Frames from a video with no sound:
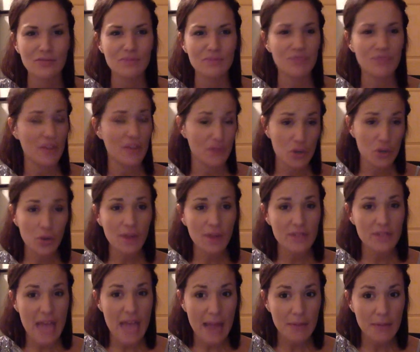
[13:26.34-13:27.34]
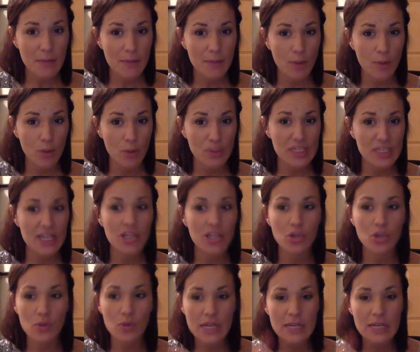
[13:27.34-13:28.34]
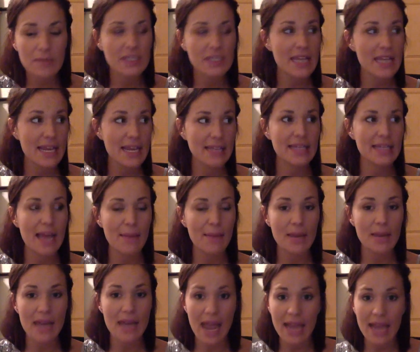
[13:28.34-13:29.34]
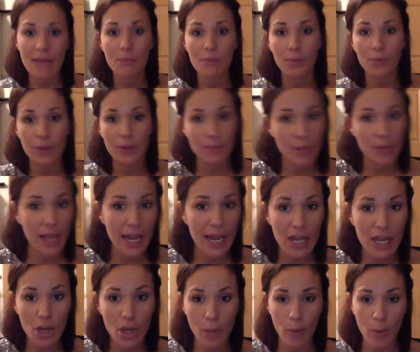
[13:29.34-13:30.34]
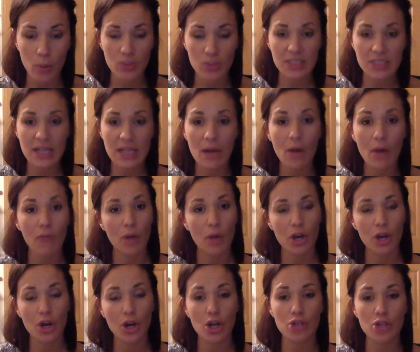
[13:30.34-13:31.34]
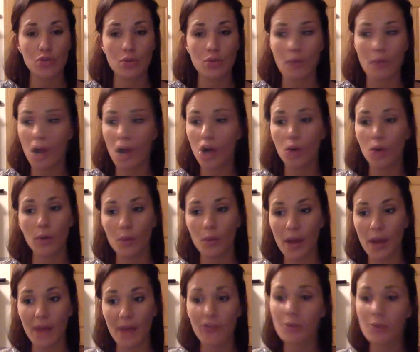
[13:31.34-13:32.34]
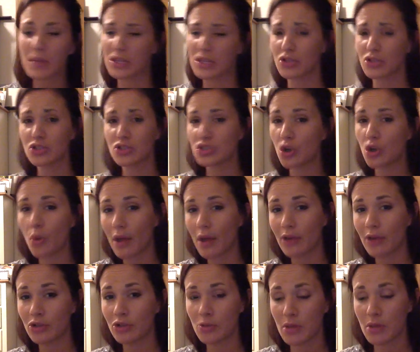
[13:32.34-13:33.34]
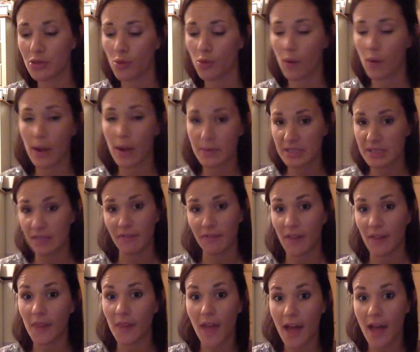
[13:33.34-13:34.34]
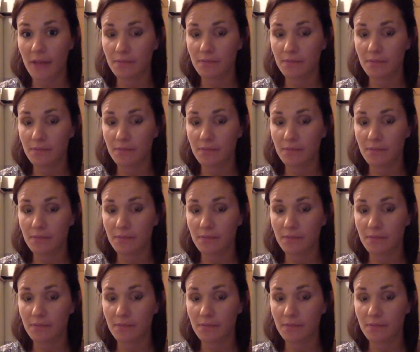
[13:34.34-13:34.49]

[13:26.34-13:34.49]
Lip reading: If you don't have time to be posting, you need to be taking time at night and pre-planning your posts out of what you're going to do tomorrow or whatever, but there's no way you should be throwing up stuff like that.